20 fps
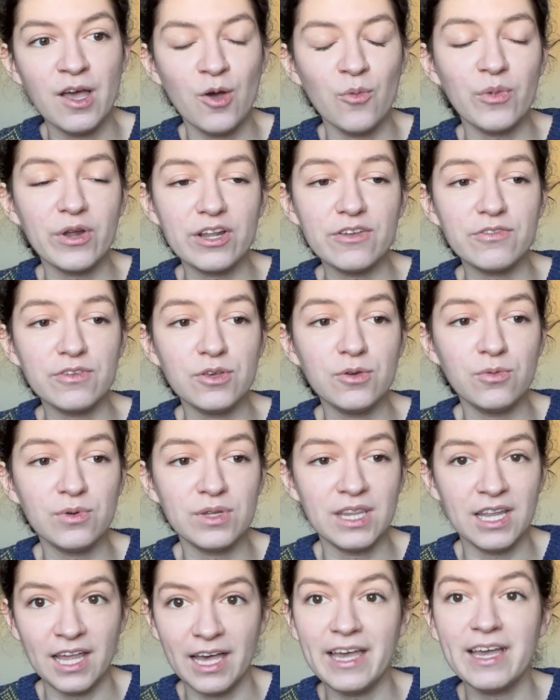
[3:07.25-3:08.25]
but if you would
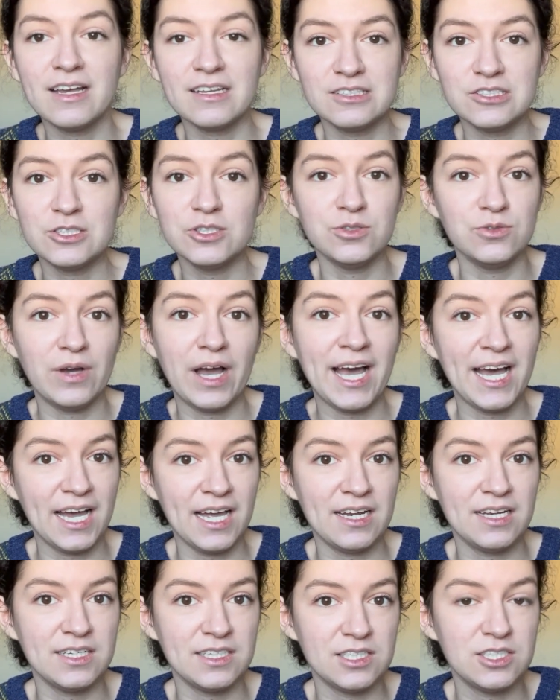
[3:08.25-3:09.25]
like to
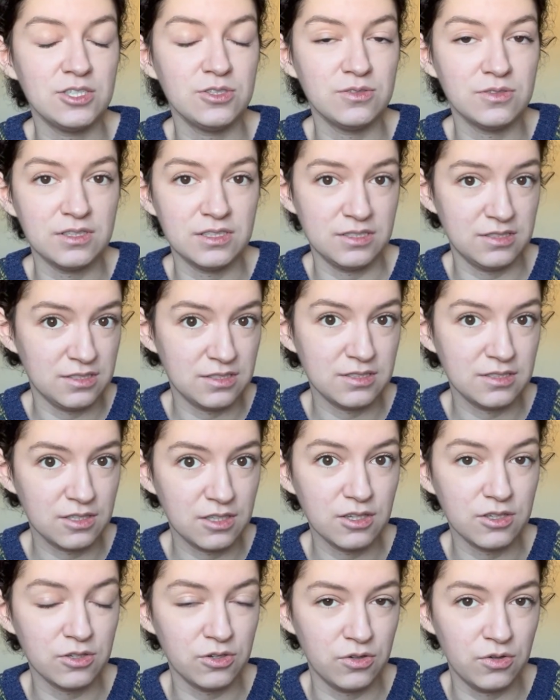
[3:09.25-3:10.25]
add to the
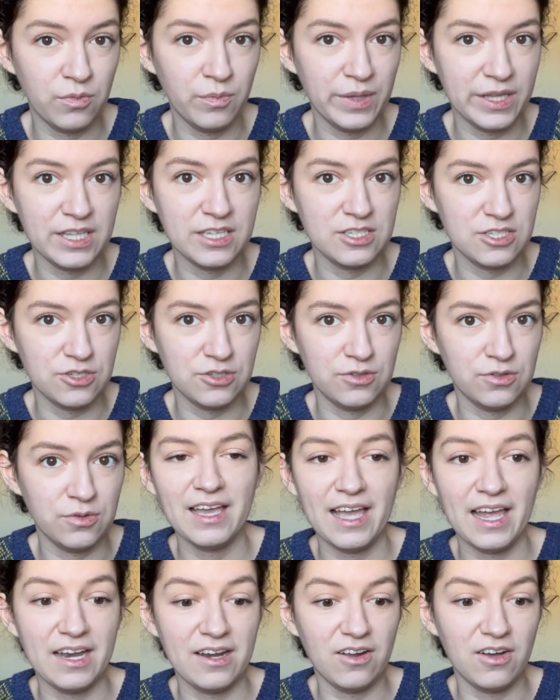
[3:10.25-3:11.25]
gloom and the doom
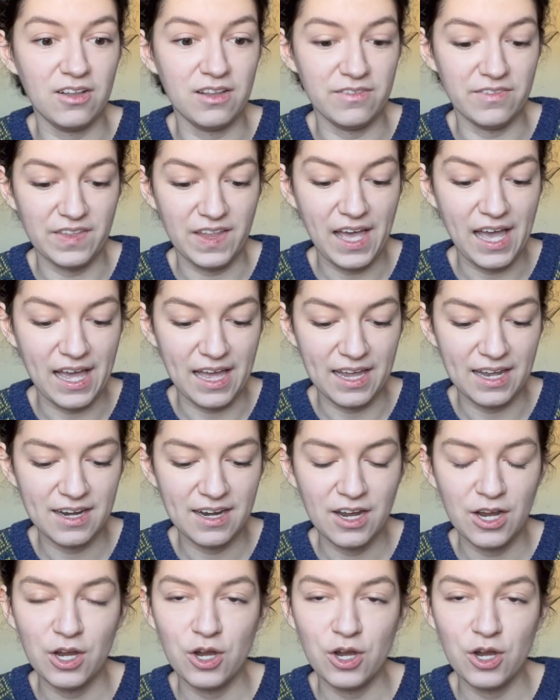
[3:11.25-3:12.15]
and all of that,